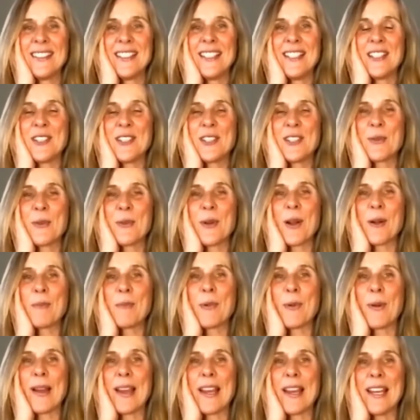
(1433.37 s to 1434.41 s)
into our
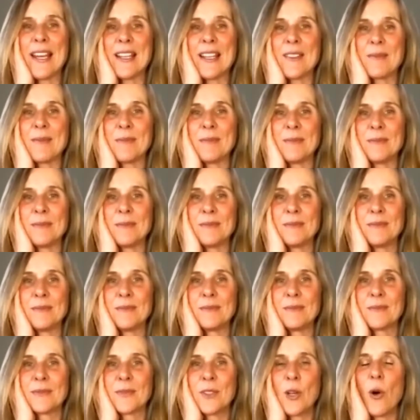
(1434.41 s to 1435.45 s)
brain,
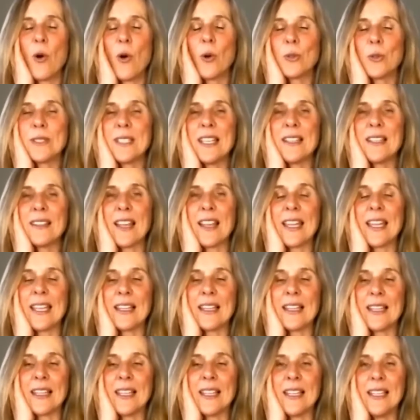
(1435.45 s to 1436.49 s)
holding
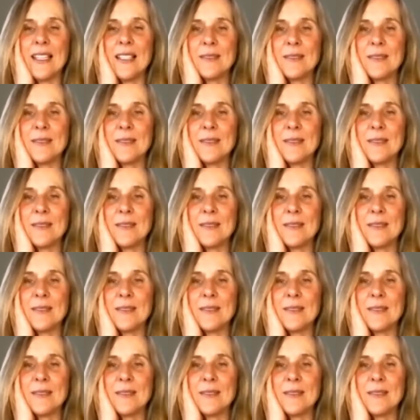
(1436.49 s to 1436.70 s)
lightly.